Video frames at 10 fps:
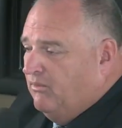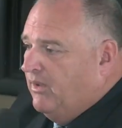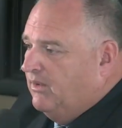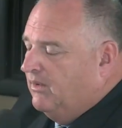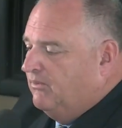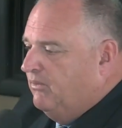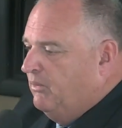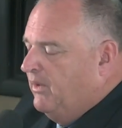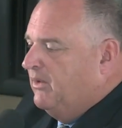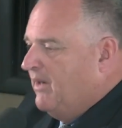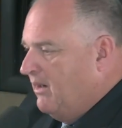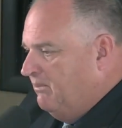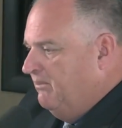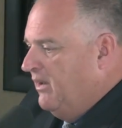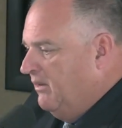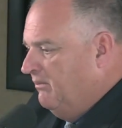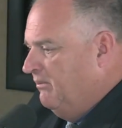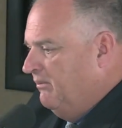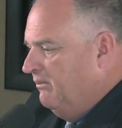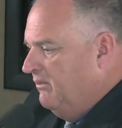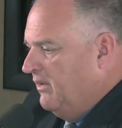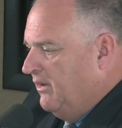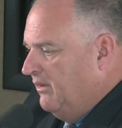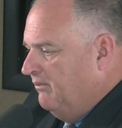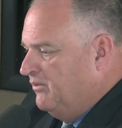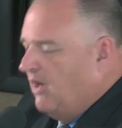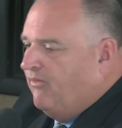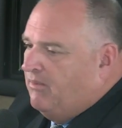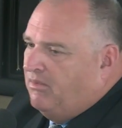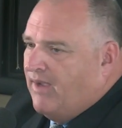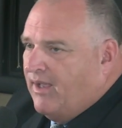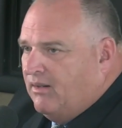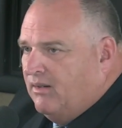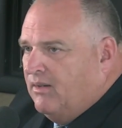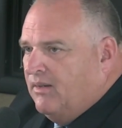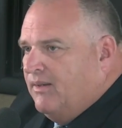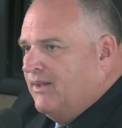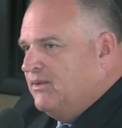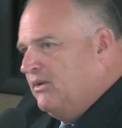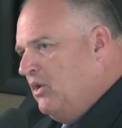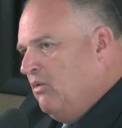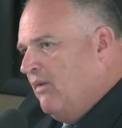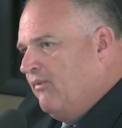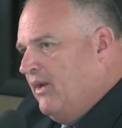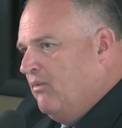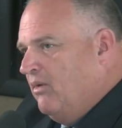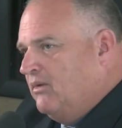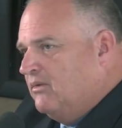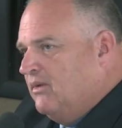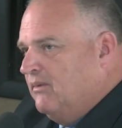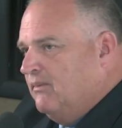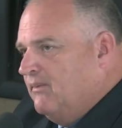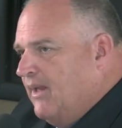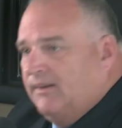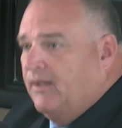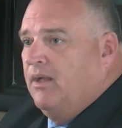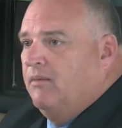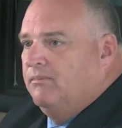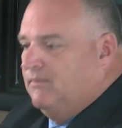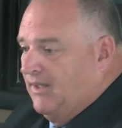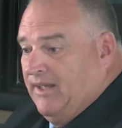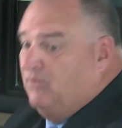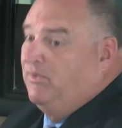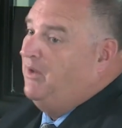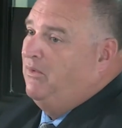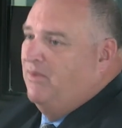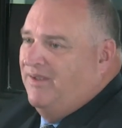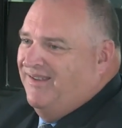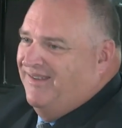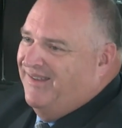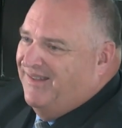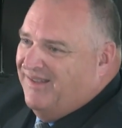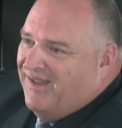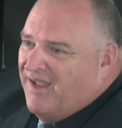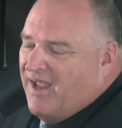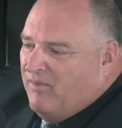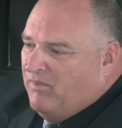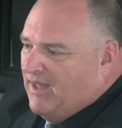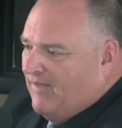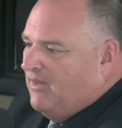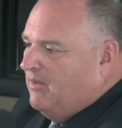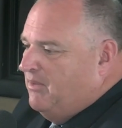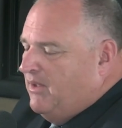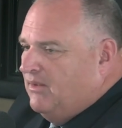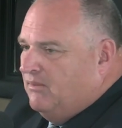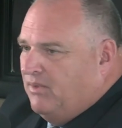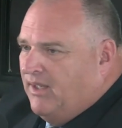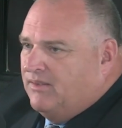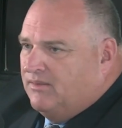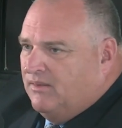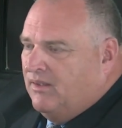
went to our software provider and said, "Do you offer e-warrants?" And they lit up like, "Yes, we do." And we got that put into place.